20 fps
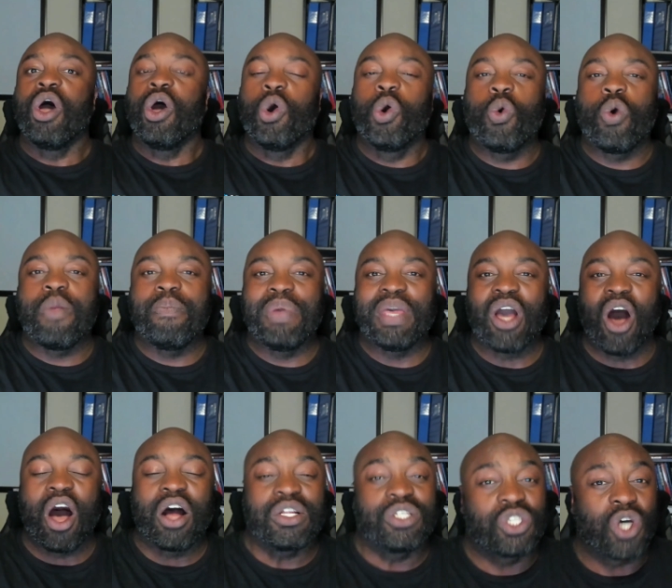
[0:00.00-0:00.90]
who would be
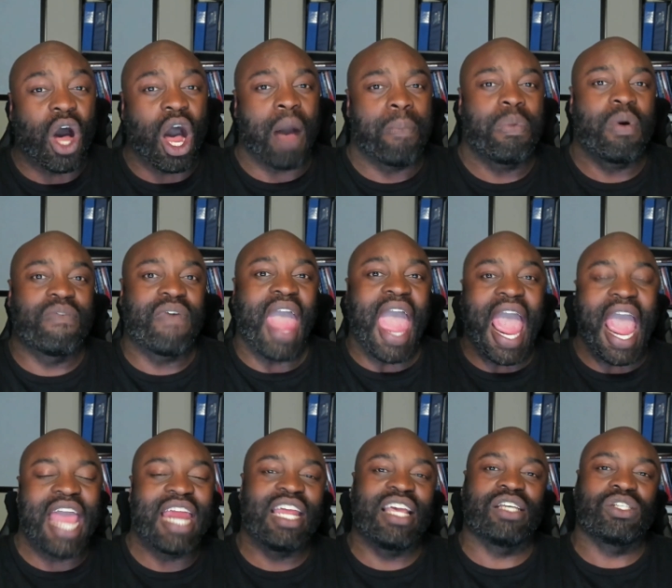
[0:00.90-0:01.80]
on top of
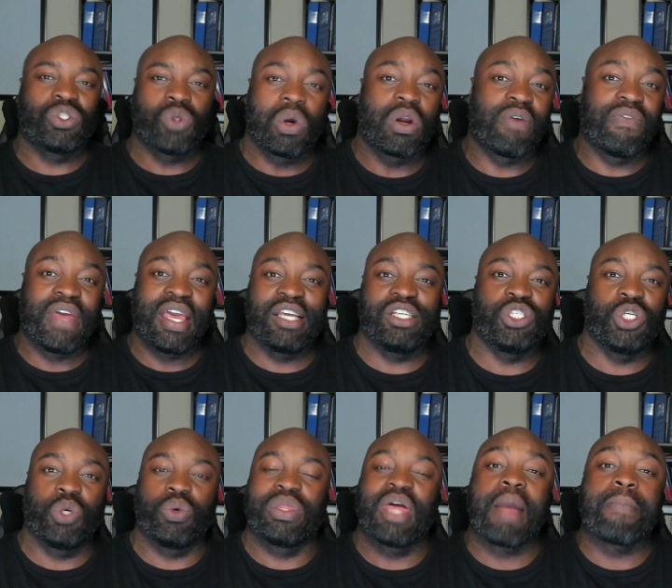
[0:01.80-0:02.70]
any sort of
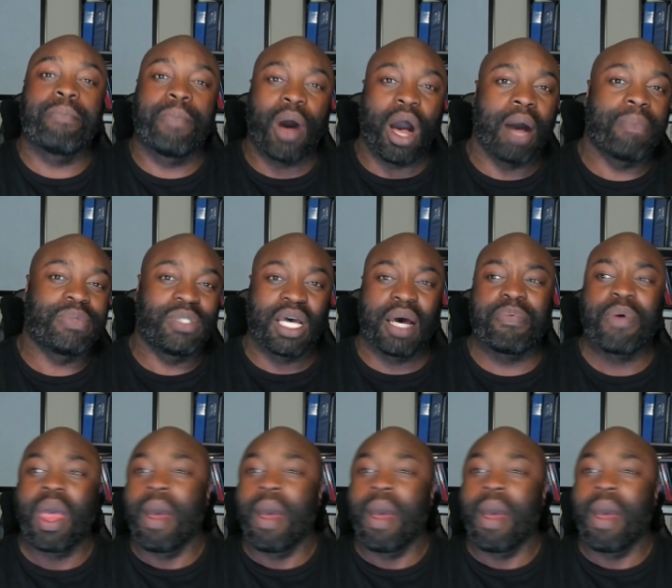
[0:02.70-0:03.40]
issue that popped up,